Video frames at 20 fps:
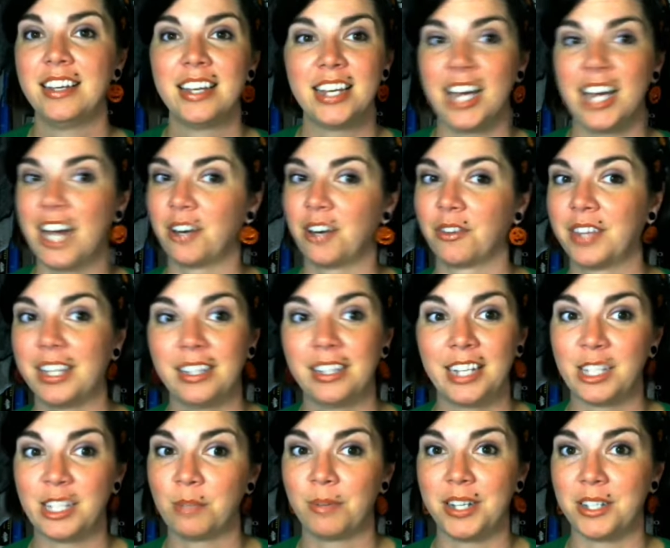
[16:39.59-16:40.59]
I don't think
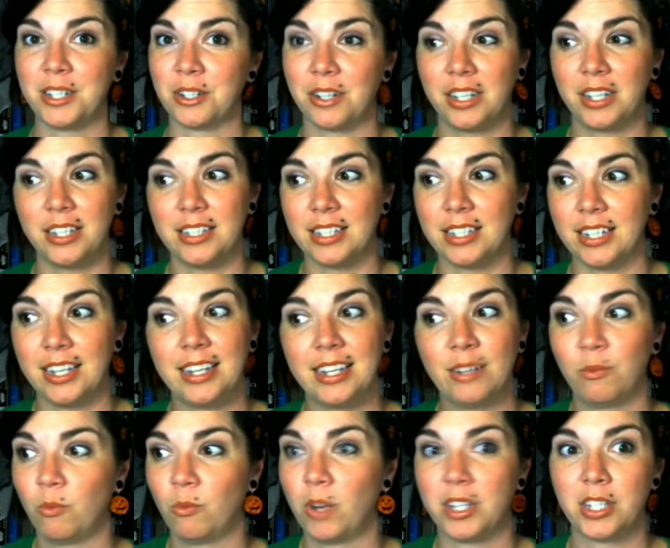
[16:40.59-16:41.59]
let's plays are easy
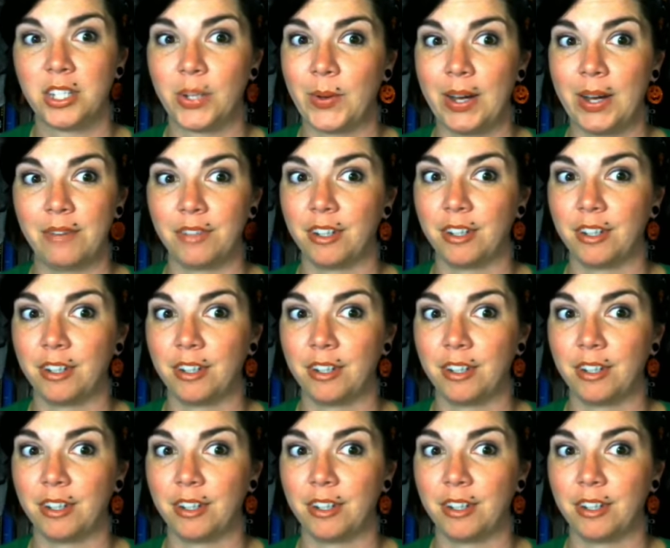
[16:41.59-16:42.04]
whatsoever